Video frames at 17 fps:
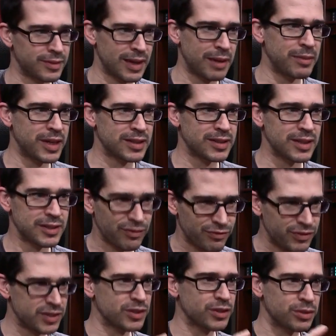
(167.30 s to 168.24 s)
does that make sense?
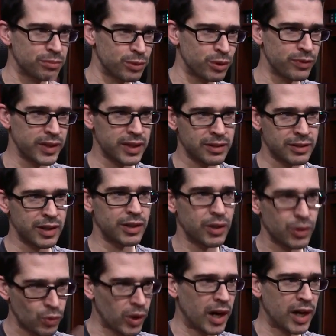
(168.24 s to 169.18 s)
A physical movie
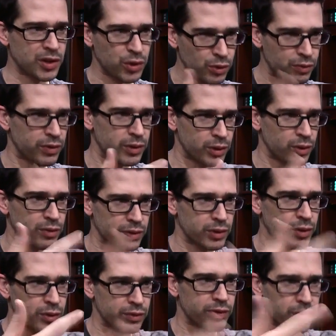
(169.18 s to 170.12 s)
that you could watch over and
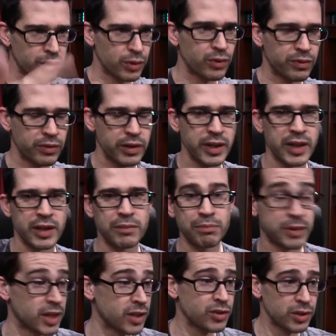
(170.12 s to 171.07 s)
over and over and over
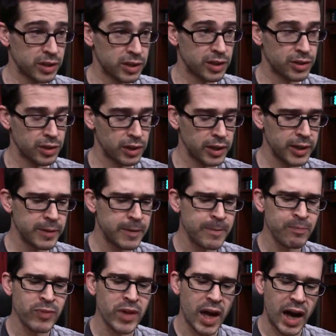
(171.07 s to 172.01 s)
again, potentially digitally.
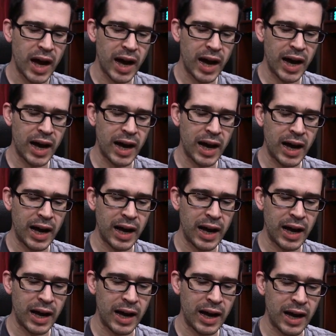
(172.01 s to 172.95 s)

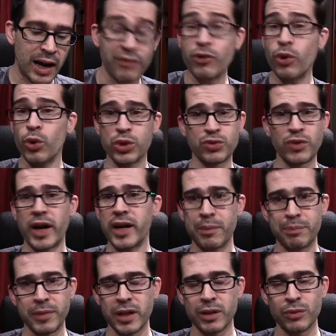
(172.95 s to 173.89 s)
Uh, of course,
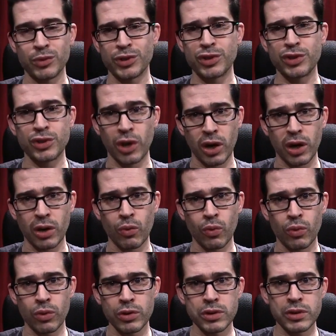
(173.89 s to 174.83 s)
right up there was
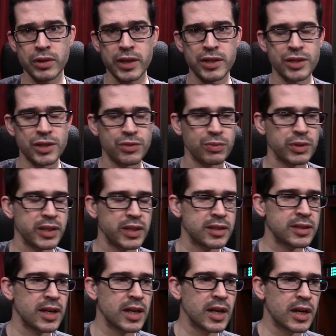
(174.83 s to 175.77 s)
Star Wars. They just
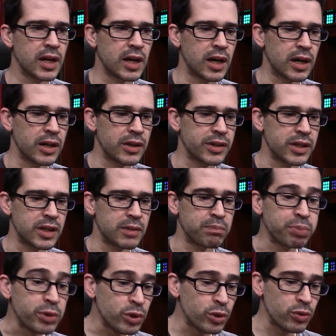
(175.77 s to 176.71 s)
released uh,
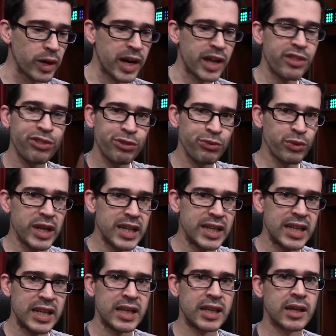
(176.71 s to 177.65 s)
the Blu ray
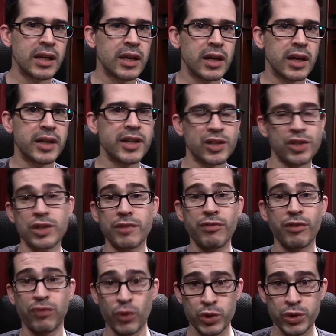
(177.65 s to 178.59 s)
3D edition
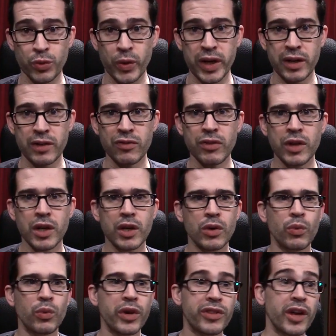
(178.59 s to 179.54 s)
of The Force Awakens
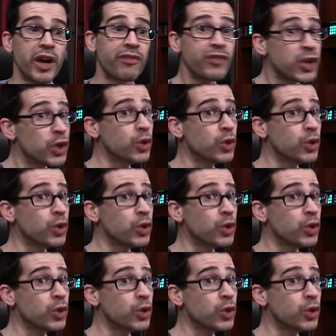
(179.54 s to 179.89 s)
with a